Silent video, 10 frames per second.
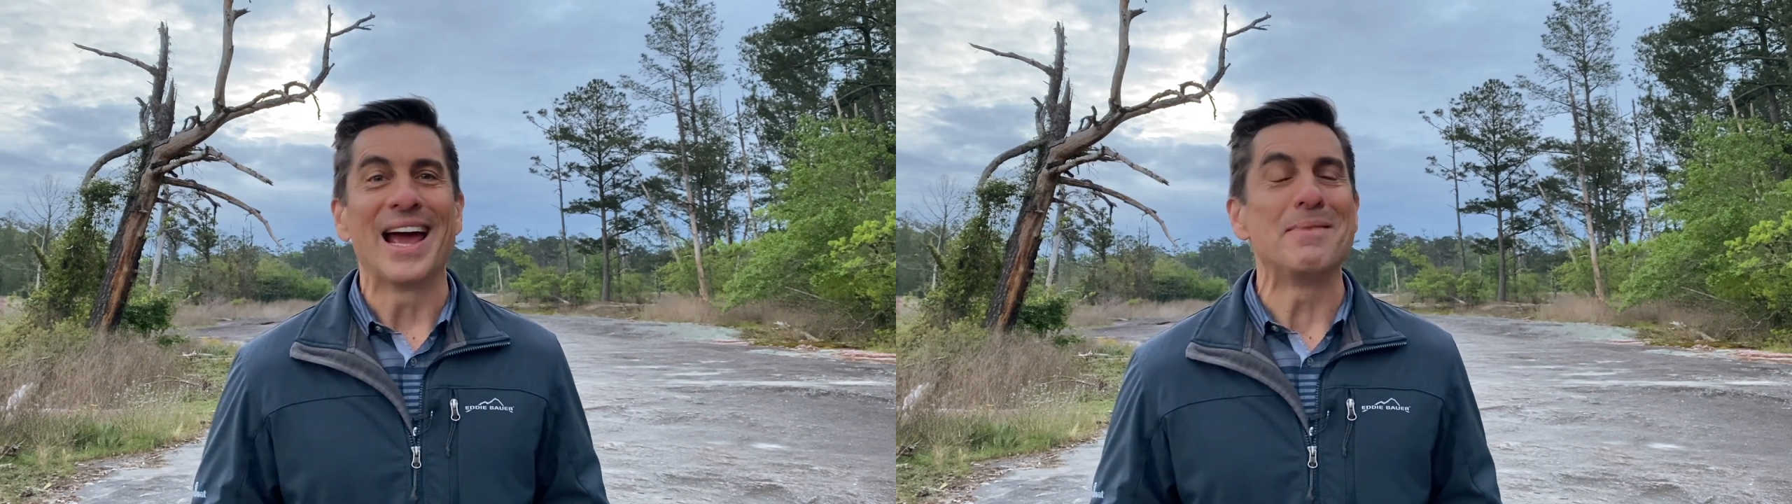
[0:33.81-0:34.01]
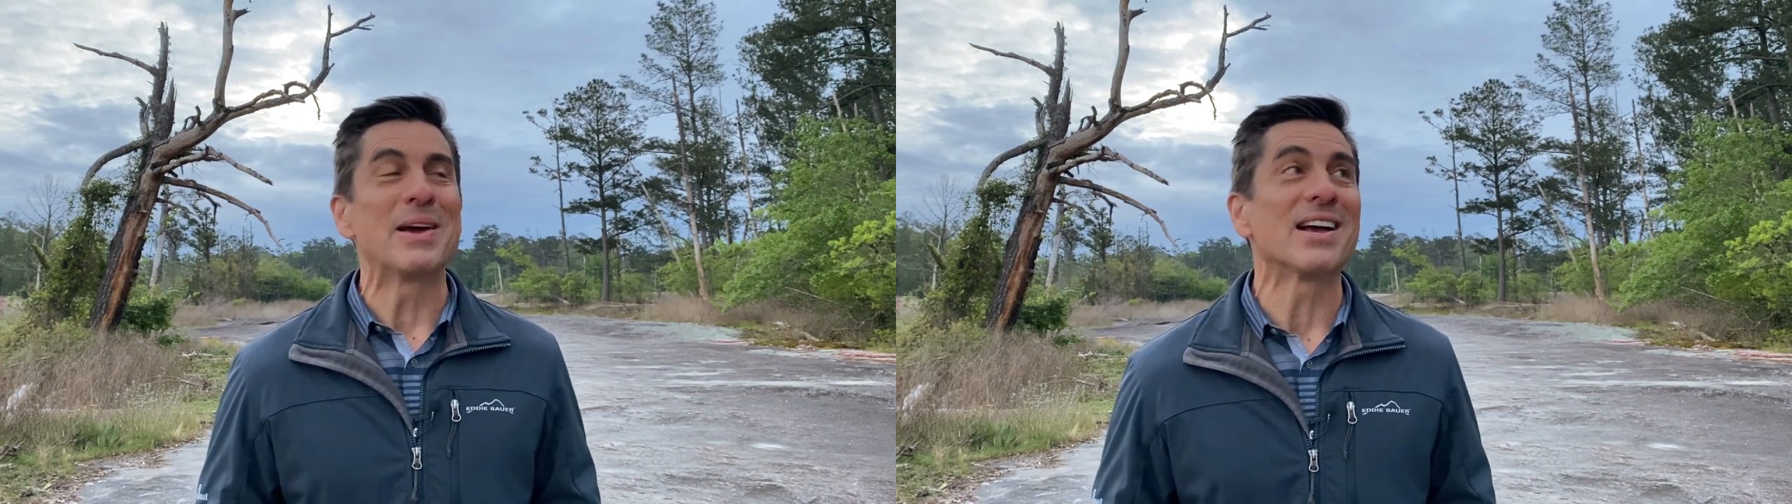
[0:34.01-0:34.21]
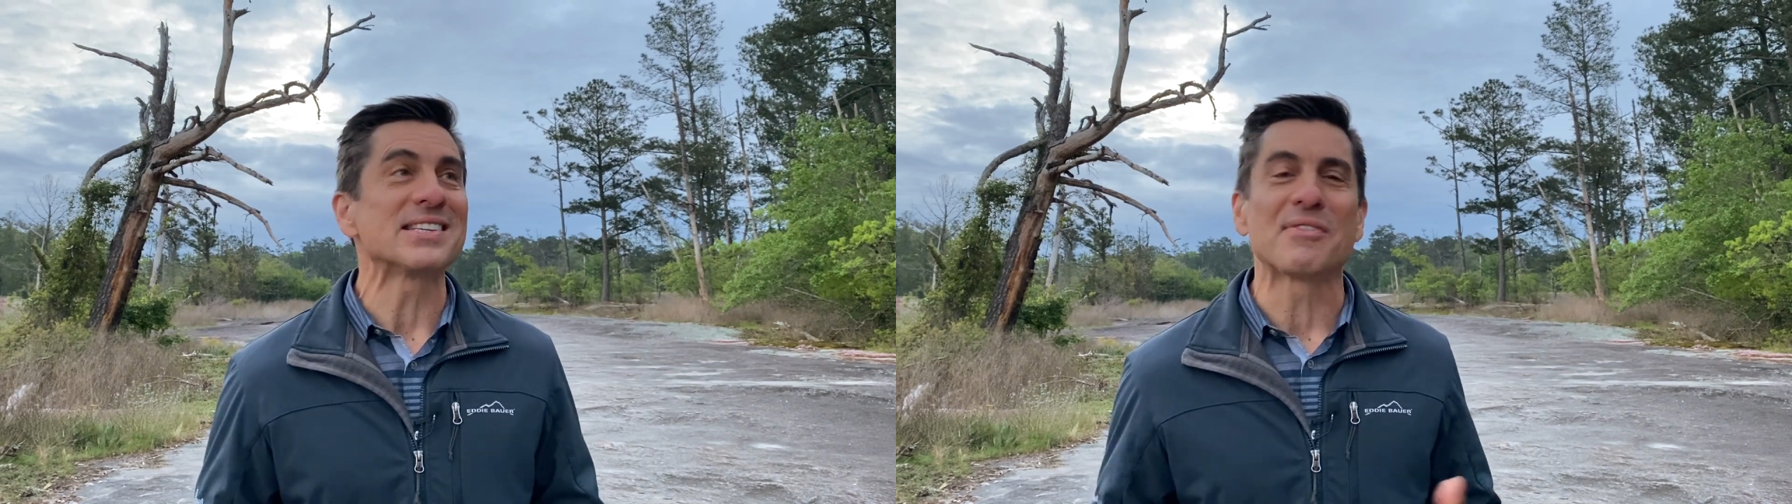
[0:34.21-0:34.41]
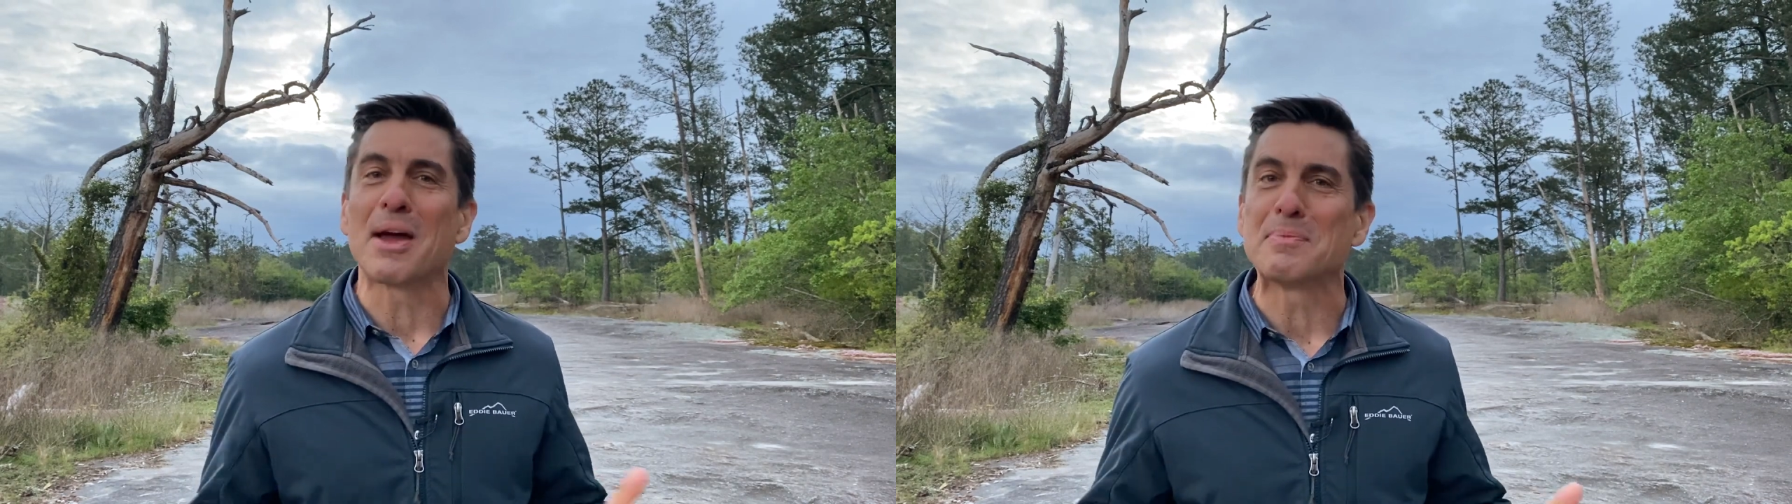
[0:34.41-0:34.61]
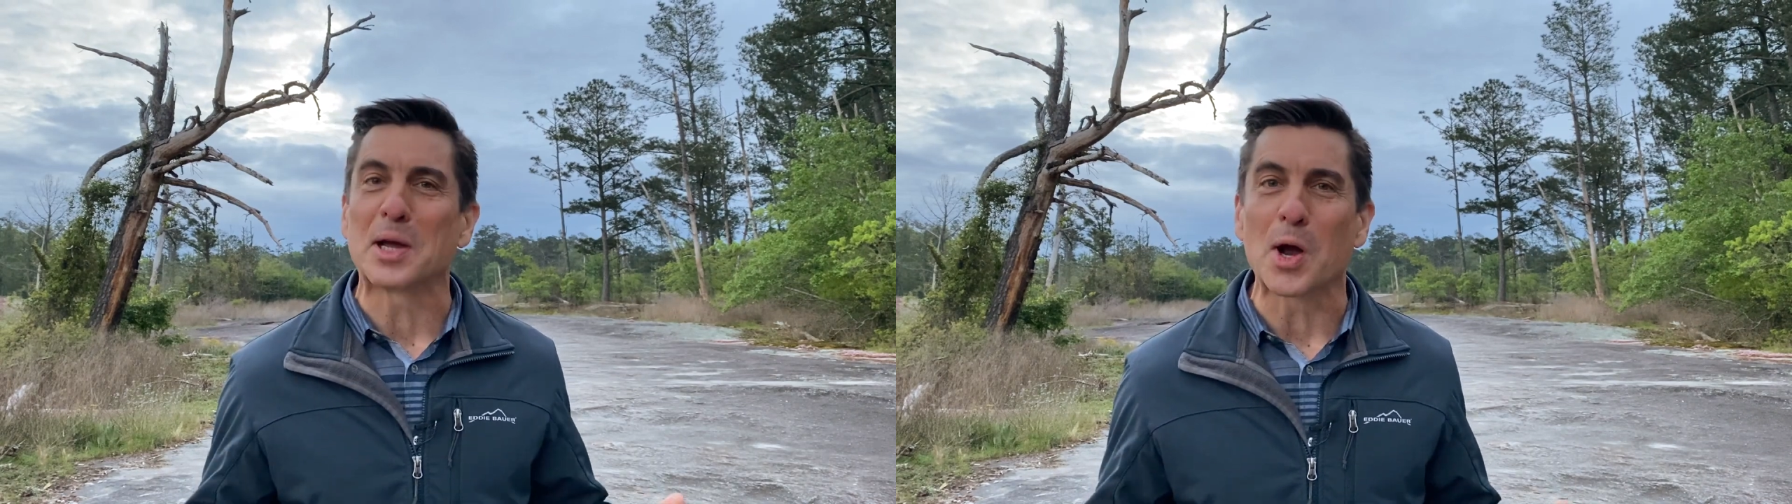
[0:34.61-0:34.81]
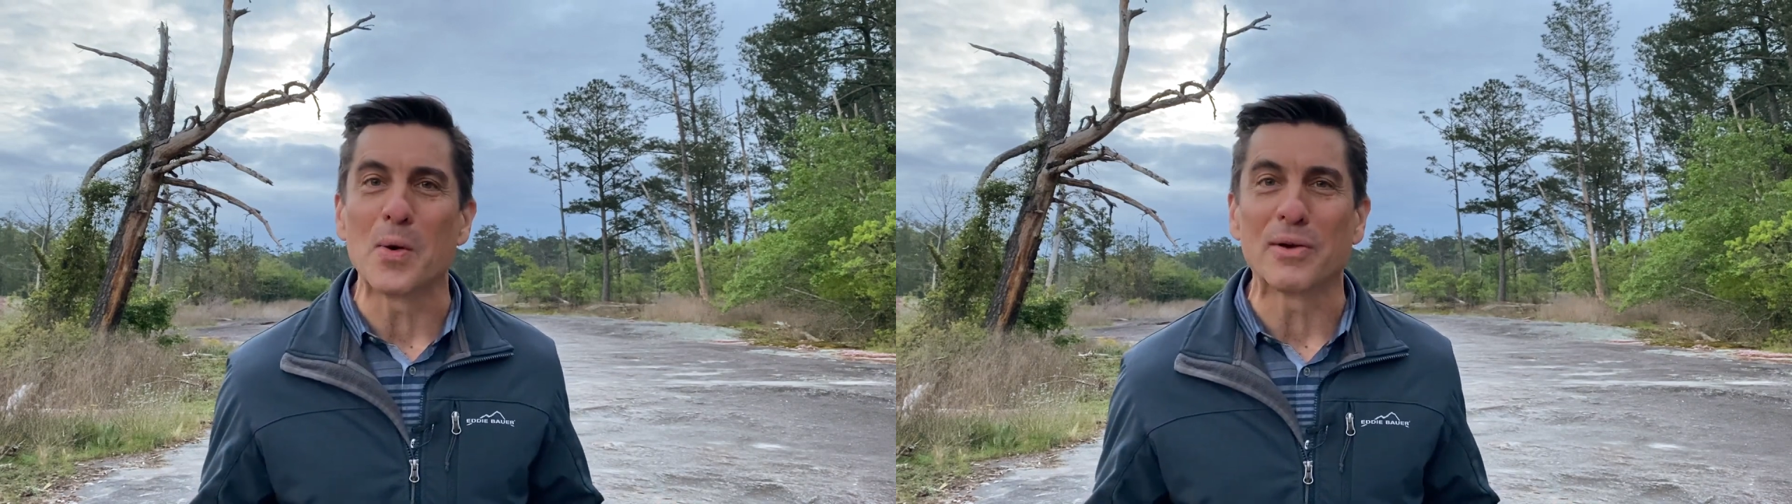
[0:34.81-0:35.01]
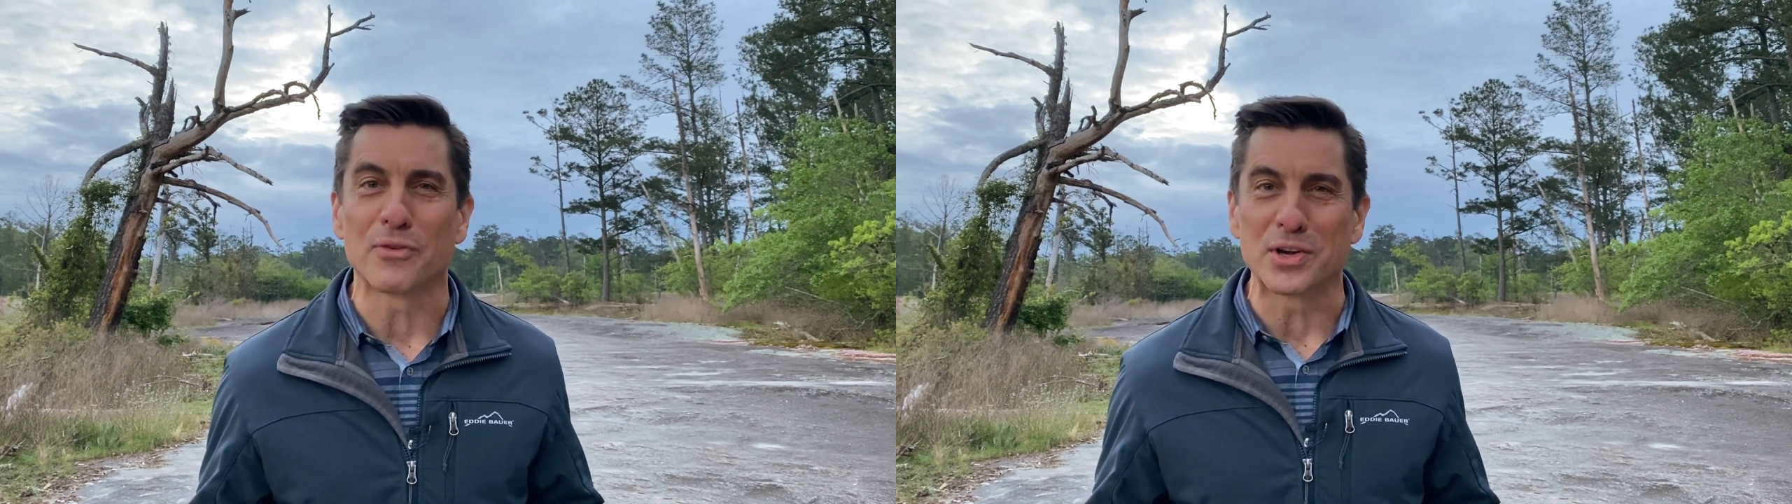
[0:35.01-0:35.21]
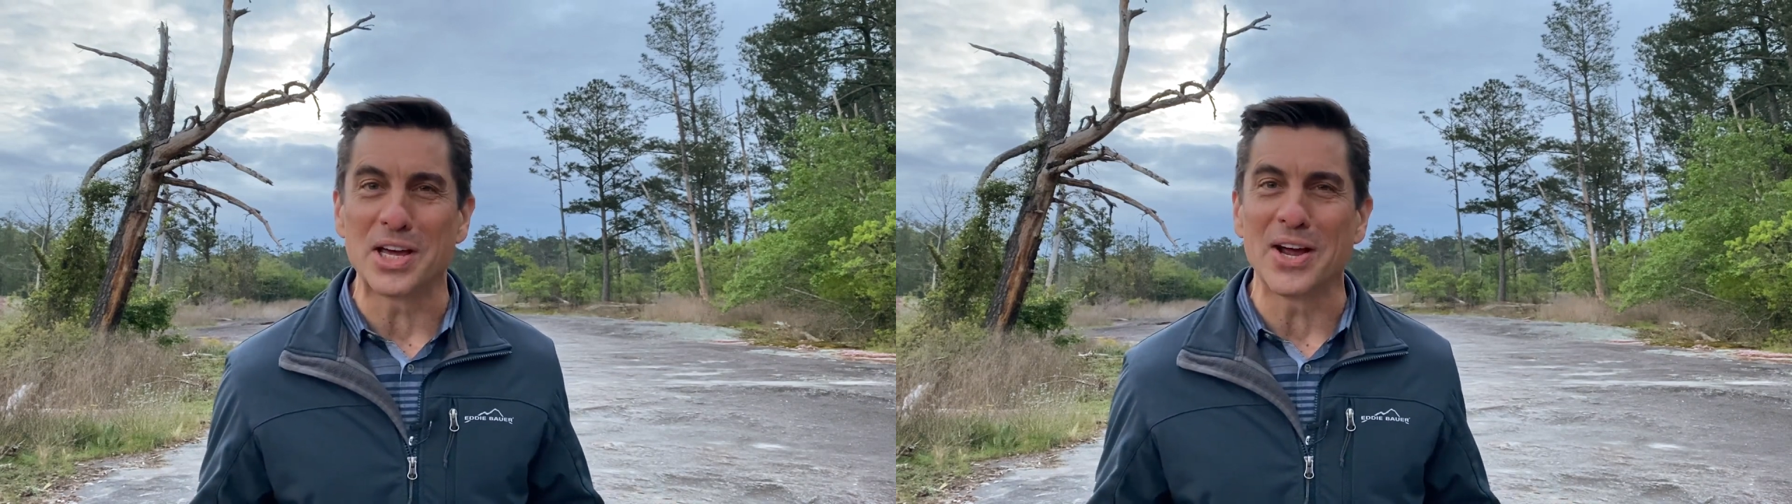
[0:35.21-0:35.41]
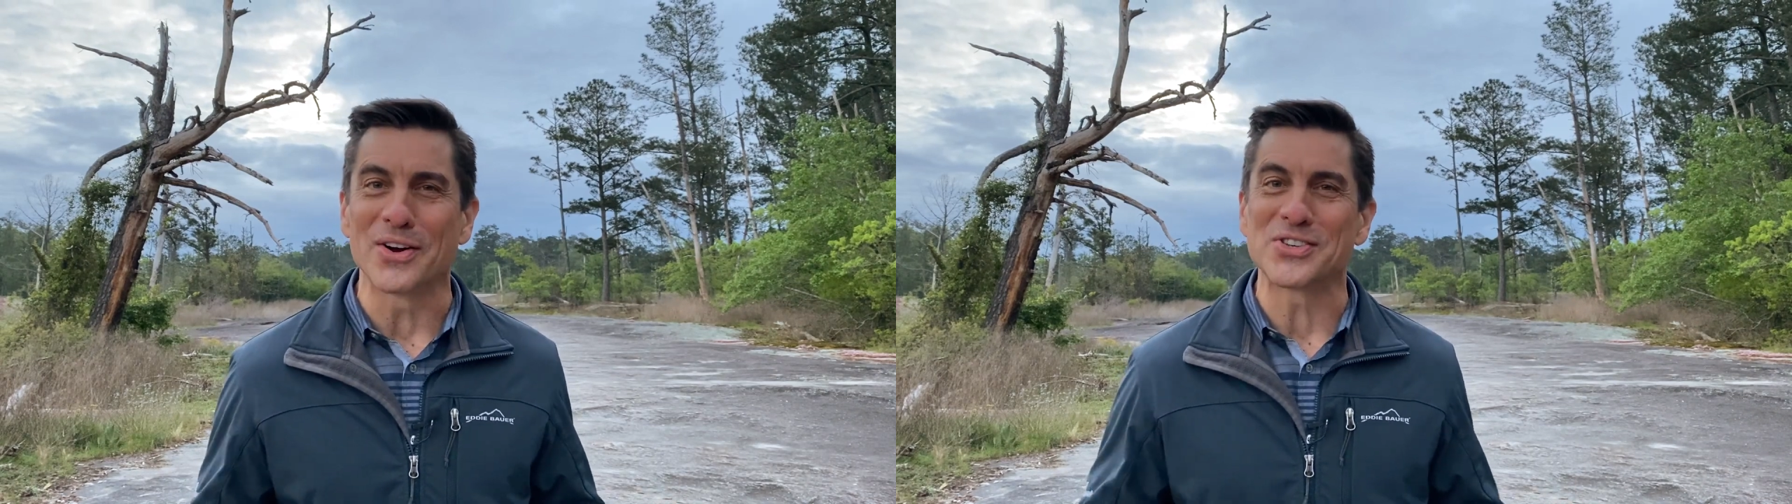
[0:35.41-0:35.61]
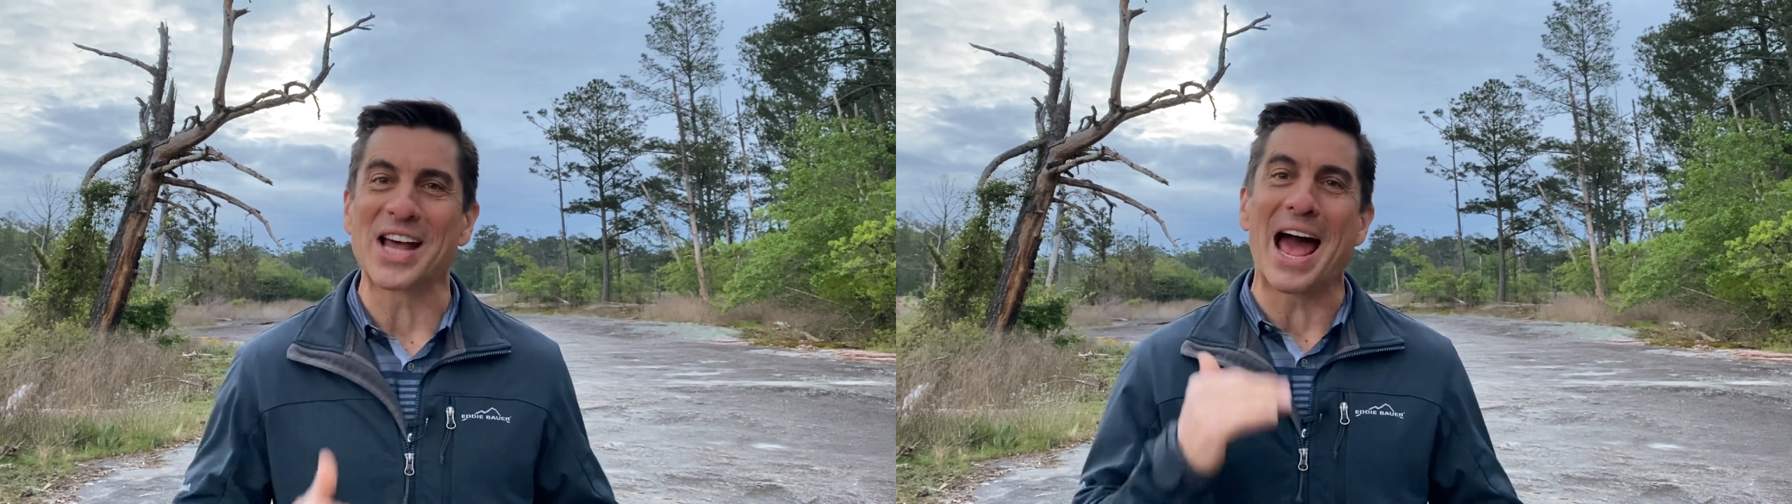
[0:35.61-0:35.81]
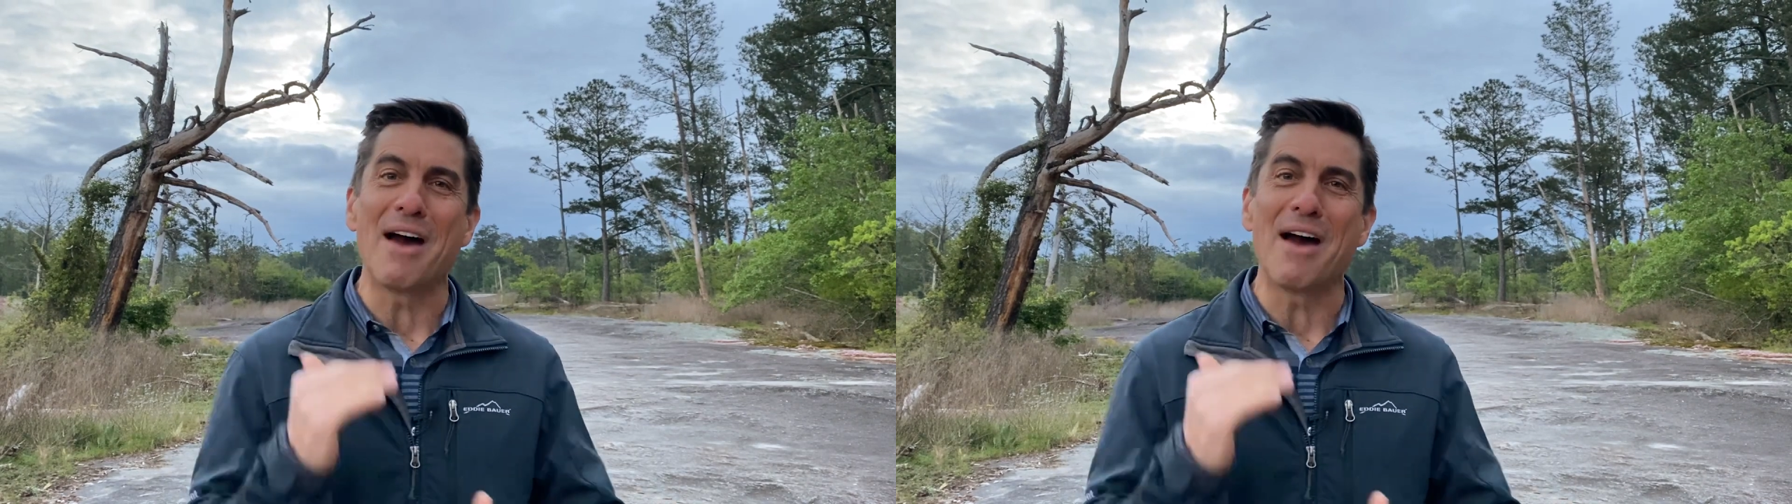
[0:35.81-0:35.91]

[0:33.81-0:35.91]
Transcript: And because I've kept it going for years,